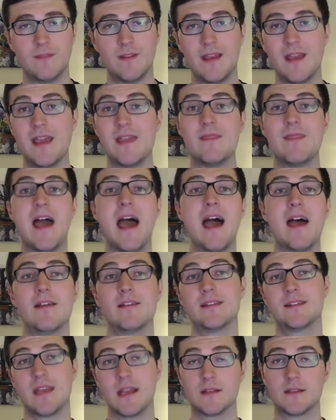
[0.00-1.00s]
in that
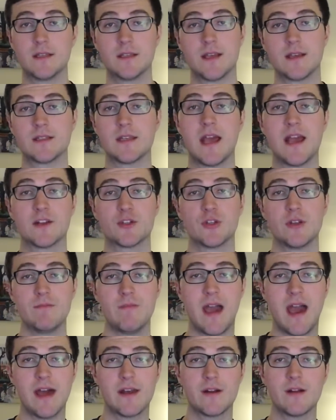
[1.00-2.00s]
sense, it doesn't actually
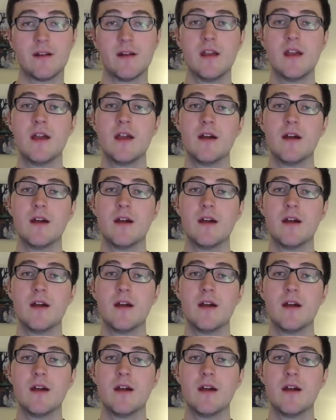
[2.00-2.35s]
matter.